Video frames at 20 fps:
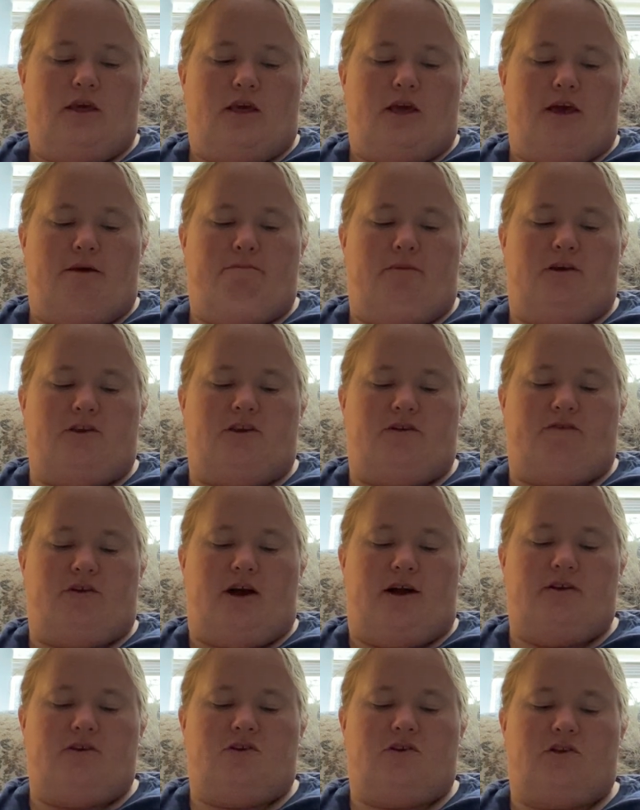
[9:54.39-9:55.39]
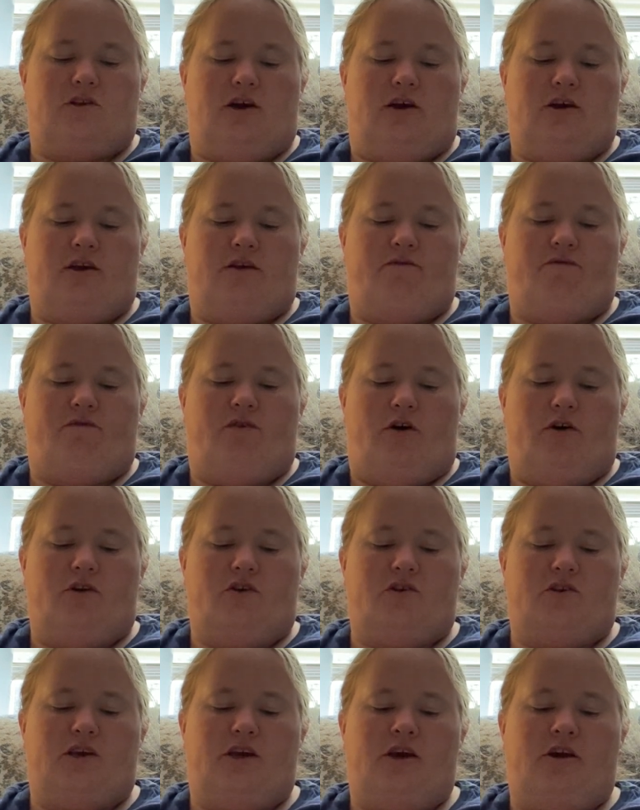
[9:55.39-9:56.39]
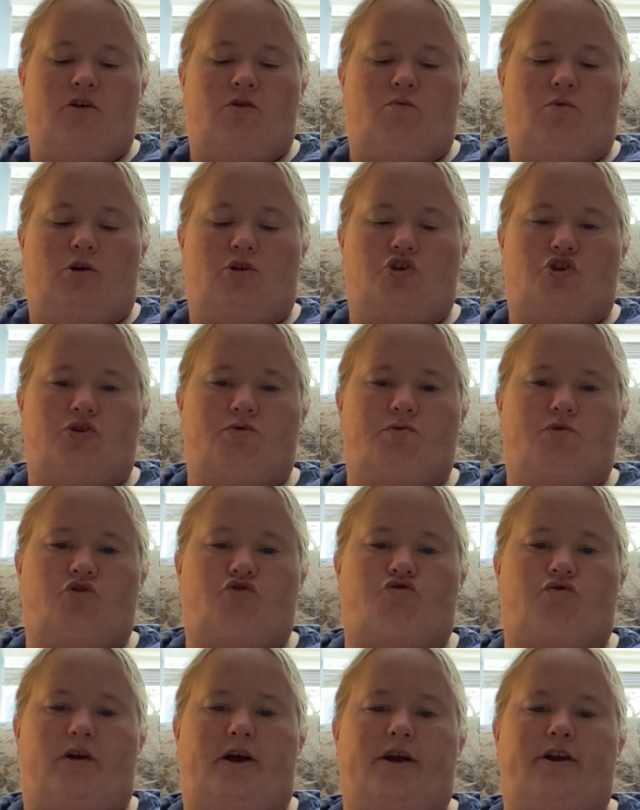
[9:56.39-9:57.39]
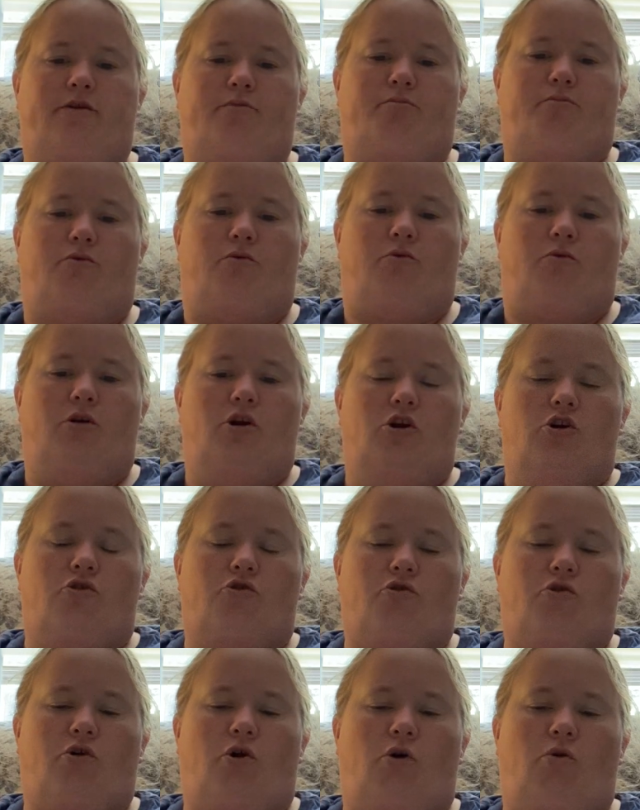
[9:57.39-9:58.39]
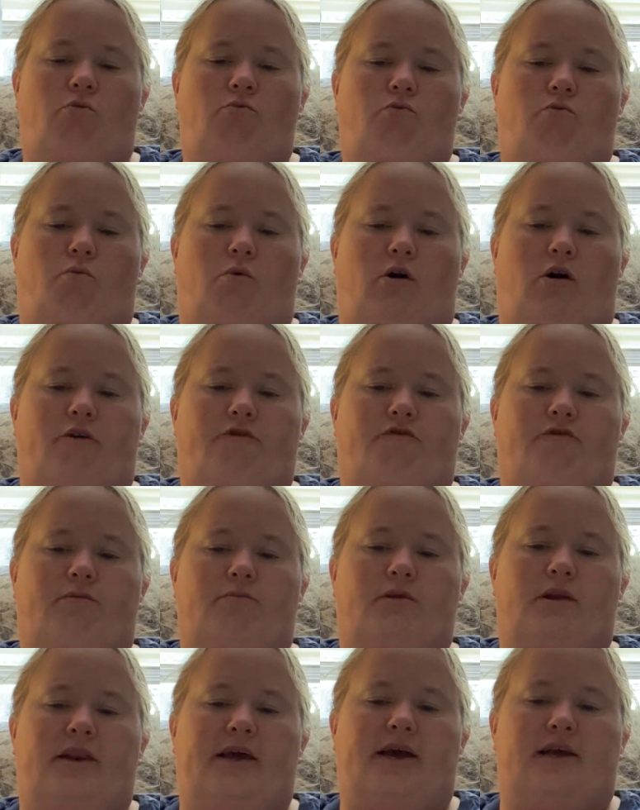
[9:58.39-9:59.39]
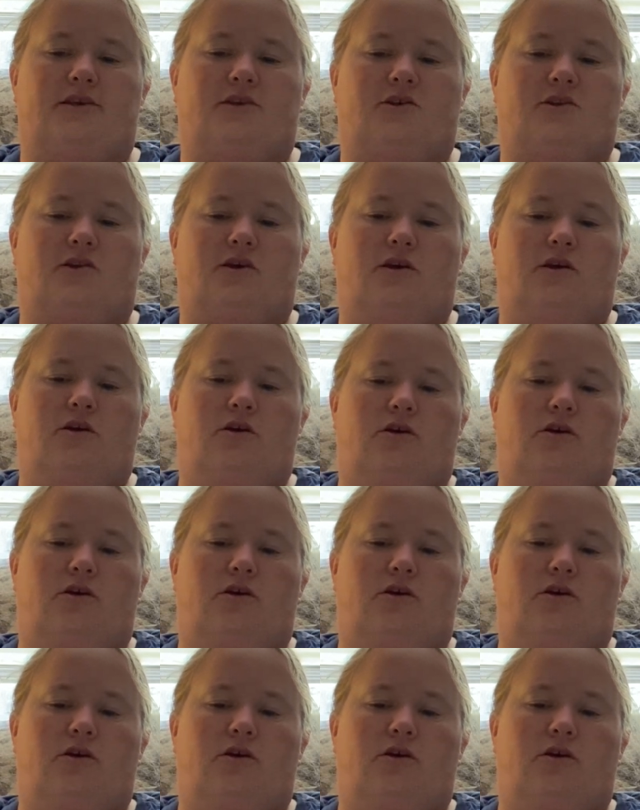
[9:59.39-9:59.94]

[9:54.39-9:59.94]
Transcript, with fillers: It must have gotten stuck in Fauna's hair while she was trying to pull her own wand from the nest,